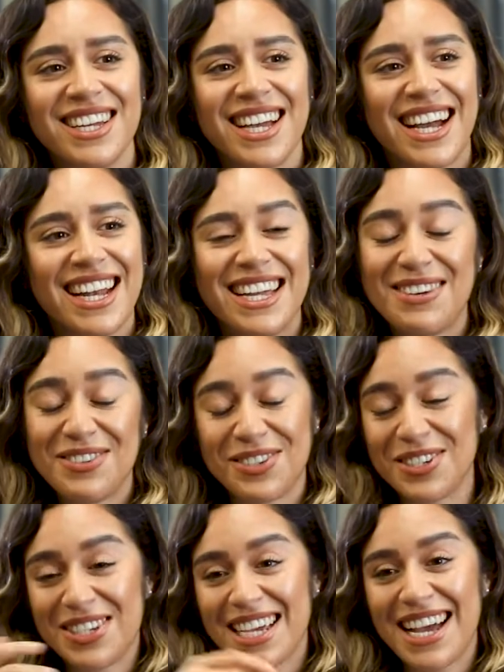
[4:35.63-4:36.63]
And it was
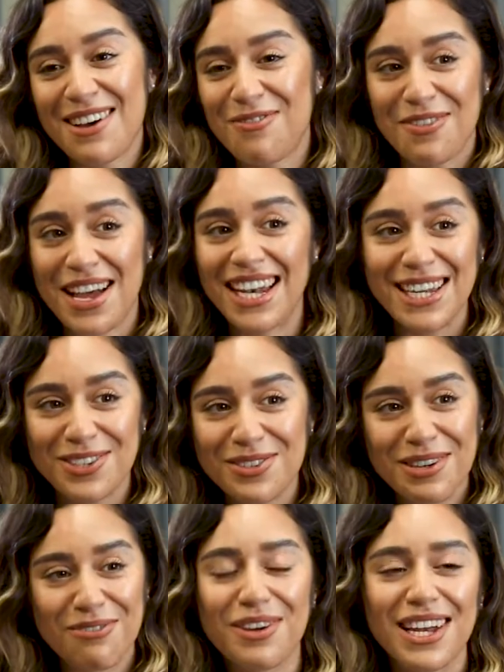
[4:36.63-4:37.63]
just, I
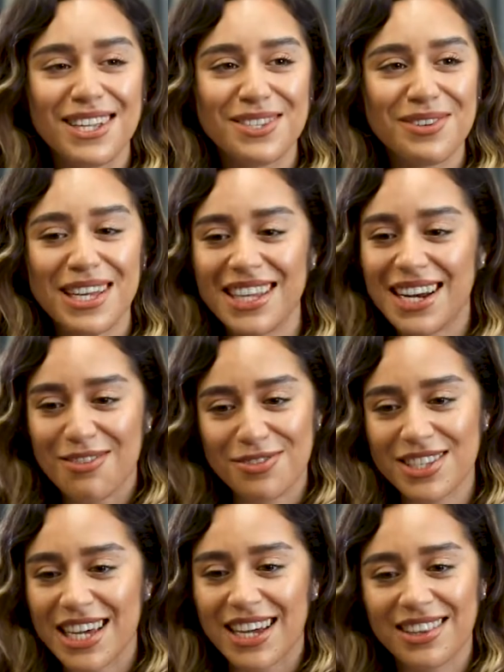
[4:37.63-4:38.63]
literally fell into it. And then
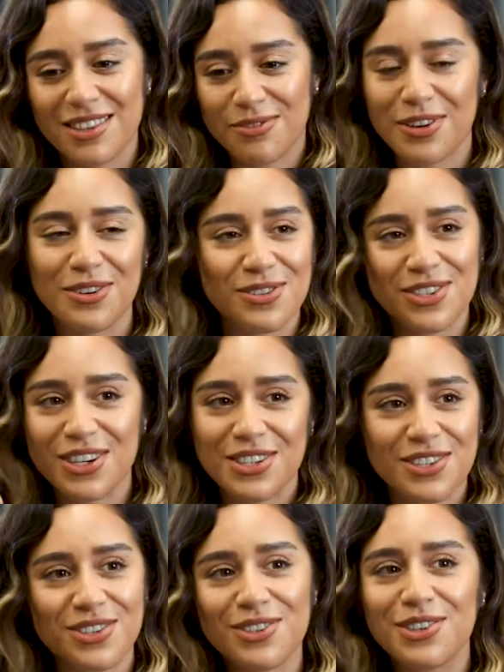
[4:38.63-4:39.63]
after that, the phone
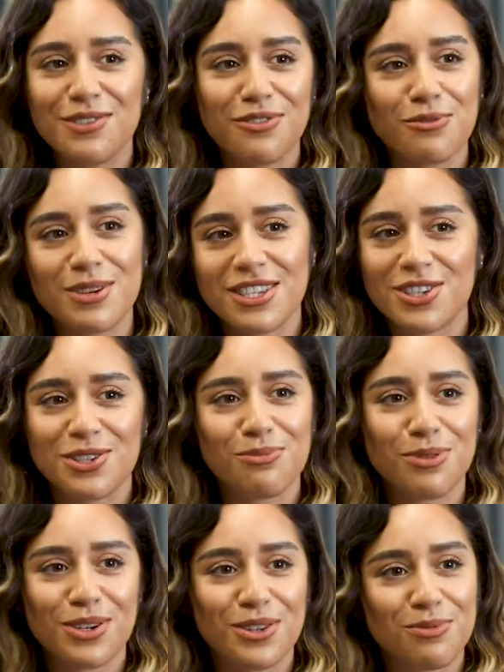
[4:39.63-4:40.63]
started calling for me to
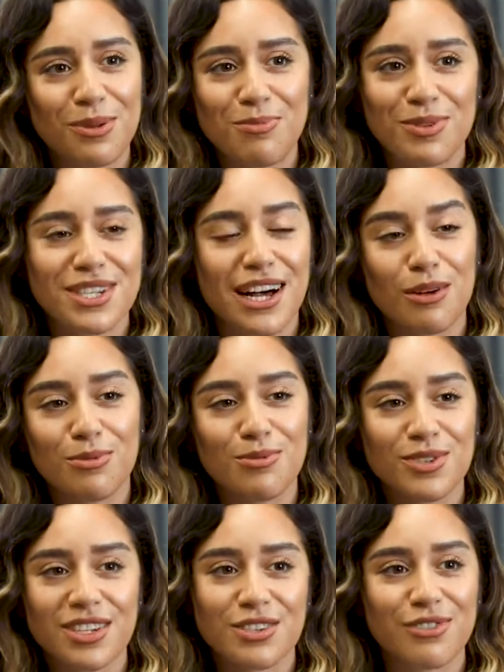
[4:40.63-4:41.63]
jump on other people's
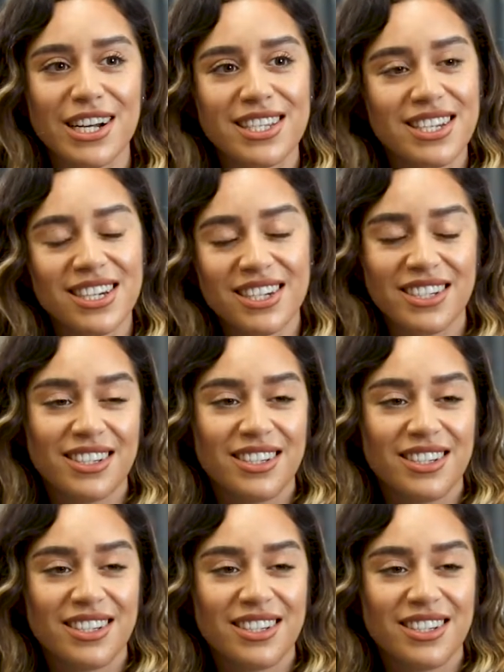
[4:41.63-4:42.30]
albums as a writer.